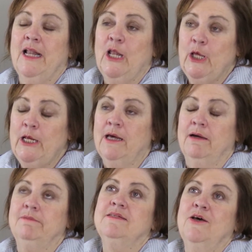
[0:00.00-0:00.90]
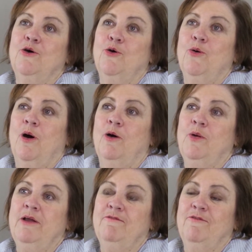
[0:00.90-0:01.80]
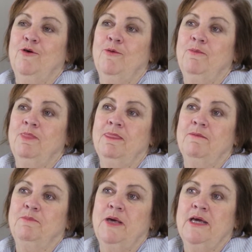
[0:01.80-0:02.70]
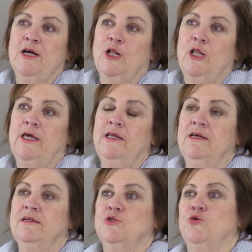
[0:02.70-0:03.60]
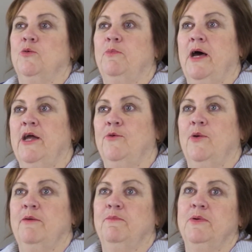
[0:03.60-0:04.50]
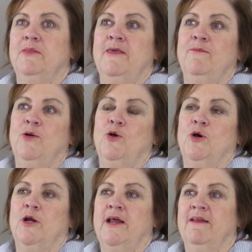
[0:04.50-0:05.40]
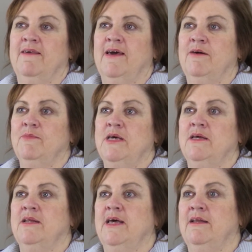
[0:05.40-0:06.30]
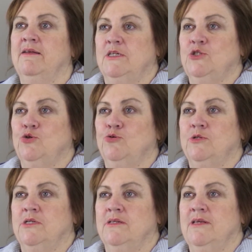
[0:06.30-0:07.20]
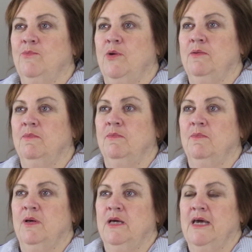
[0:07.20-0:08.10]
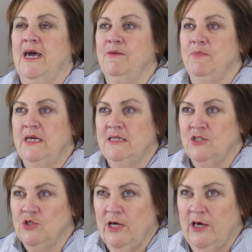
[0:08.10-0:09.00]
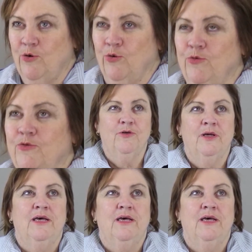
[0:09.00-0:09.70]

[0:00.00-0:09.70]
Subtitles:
a cleaner. So I went from being a cleaner to a pay rep, and then when I got out of the army and had my children, and then came into health,